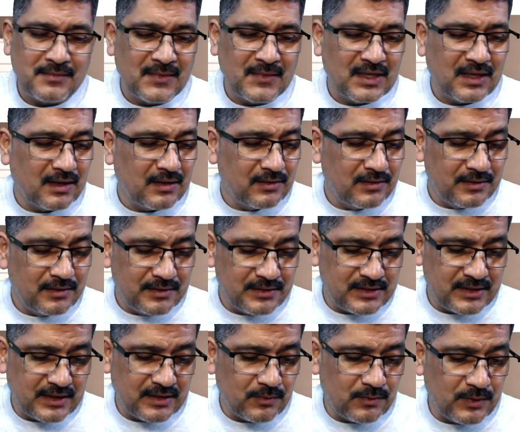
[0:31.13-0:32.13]
I don't
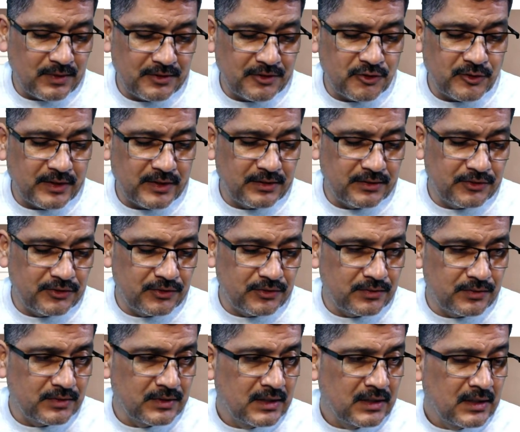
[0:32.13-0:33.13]
understand what they're trying to
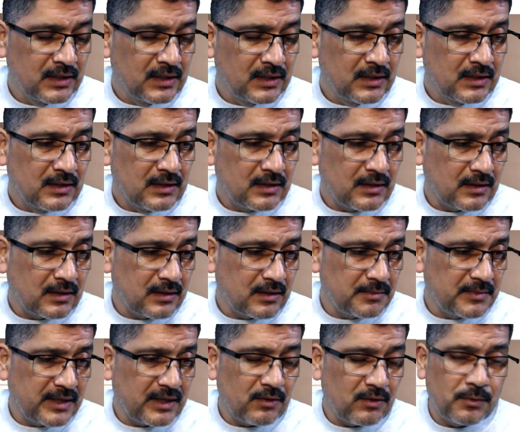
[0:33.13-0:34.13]
do.
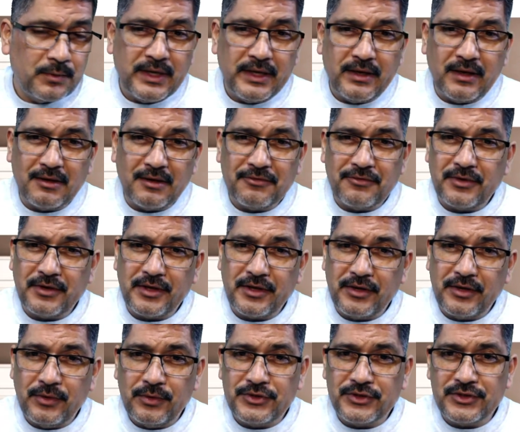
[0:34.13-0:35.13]
They don't really offer a
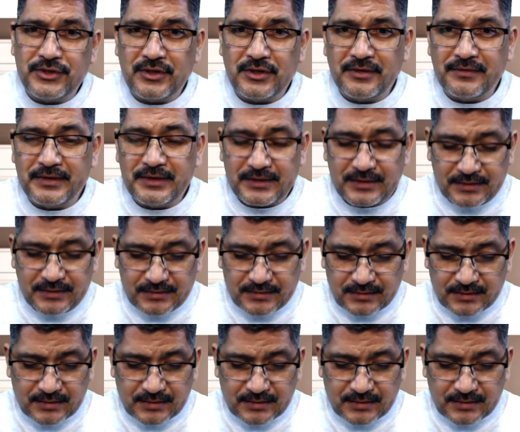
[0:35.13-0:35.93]
huge service.